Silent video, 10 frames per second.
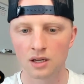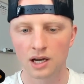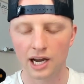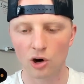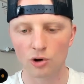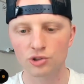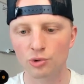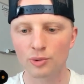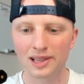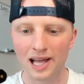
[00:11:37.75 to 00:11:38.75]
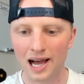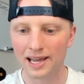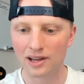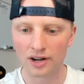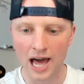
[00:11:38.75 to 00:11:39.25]
I also
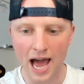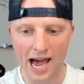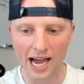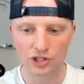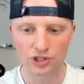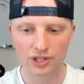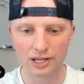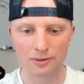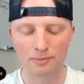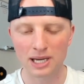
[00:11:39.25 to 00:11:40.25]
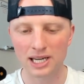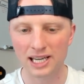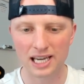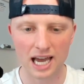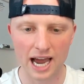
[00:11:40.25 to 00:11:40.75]
rely on action,
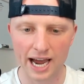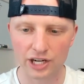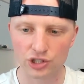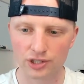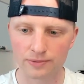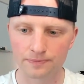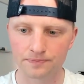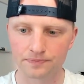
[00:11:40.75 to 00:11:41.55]
immediate action.